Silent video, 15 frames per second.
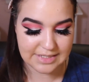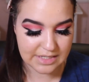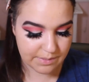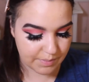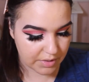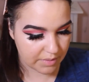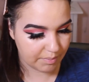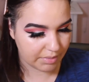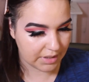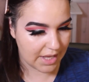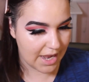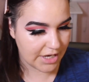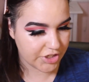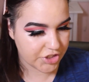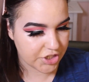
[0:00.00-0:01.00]
deeper
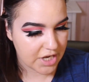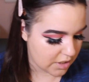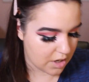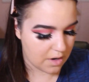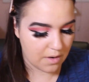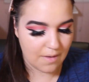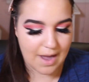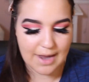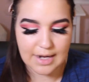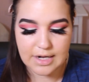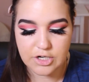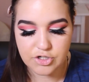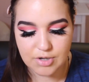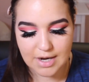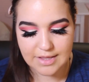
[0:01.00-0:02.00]
blush. So I'm
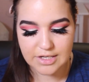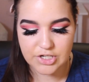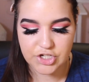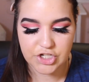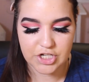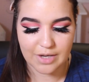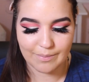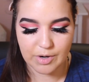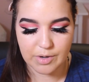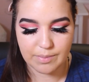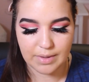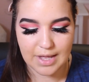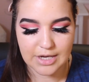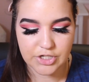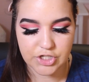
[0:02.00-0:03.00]
going to try the shimmer
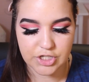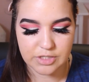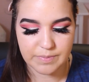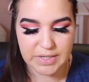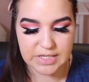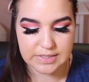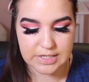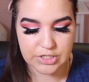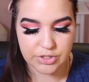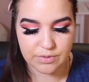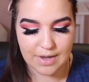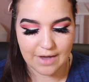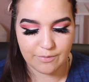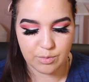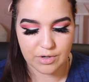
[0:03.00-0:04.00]
blush just because I do
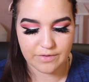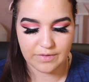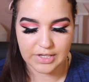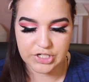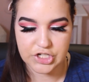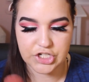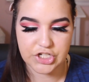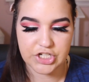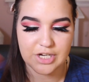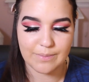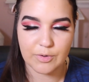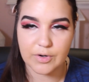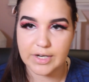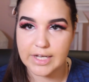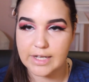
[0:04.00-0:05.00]
have more of a
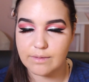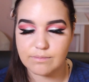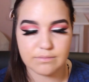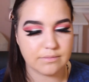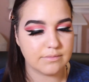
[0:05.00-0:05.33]
shimmery